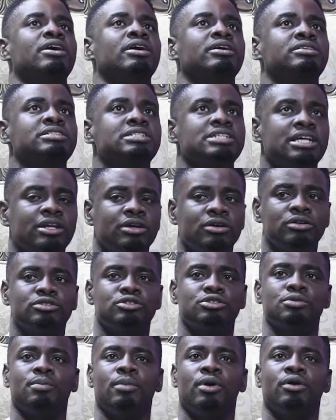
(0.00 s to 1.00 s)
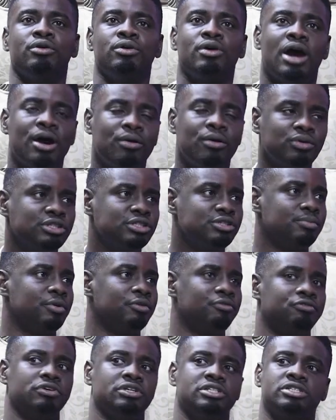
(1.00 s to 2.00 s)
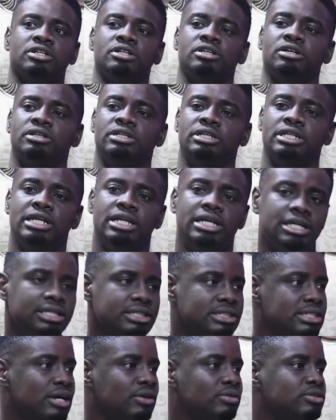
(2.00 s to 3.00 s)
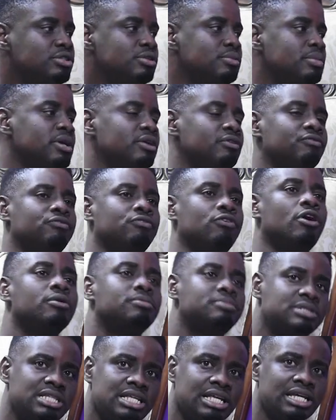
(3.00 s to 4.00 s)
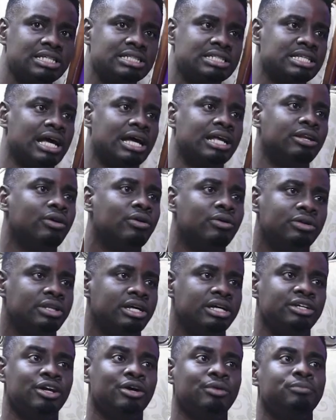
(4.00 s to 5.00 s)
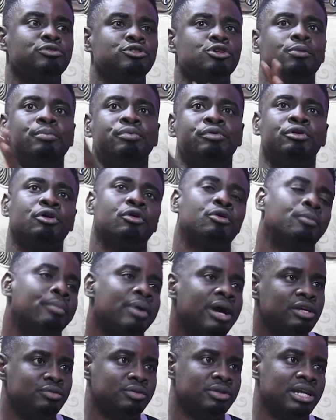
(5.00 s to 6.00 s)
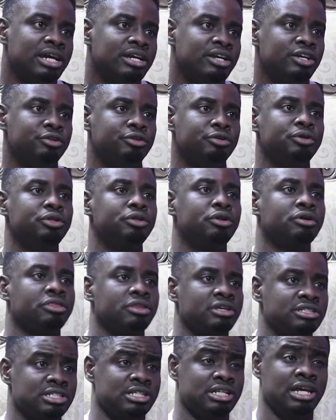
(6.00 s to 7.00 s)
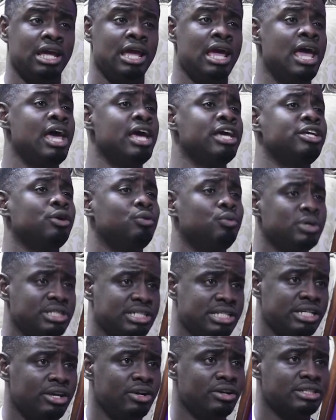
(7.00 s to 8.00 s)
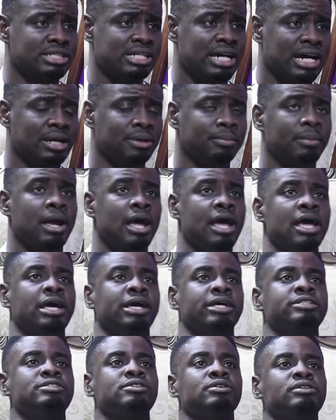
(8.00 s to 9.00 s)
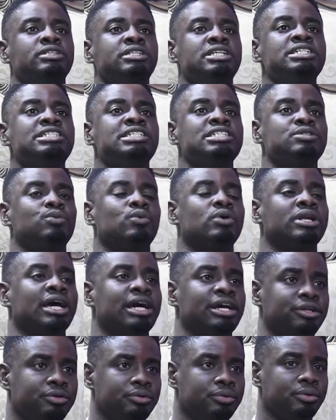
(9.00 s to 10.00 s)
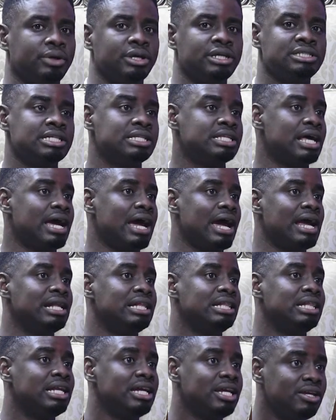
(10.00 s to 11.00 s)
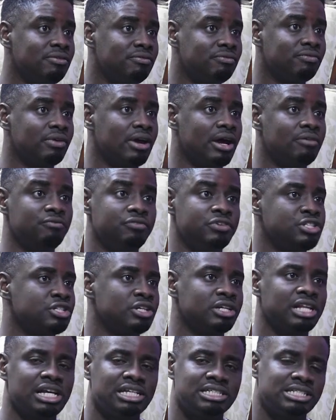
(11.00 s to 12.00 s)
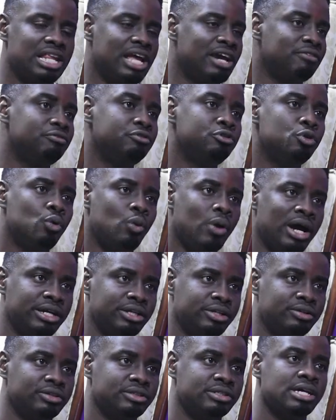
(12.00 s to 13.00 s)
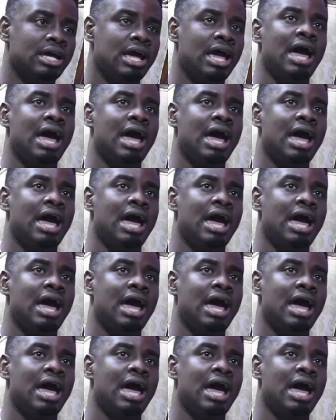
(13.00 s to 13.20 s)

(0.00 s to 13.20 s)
are saying, "Oh, tomorrow I want to be featured on this, I want to be in Forbes list and all that," you're mm. so hmm. preoccupied with that, you're doing nothing mm. today. You're wasting mm. your time. So this is what I do. Is it that I live a visionless life? No, I don't.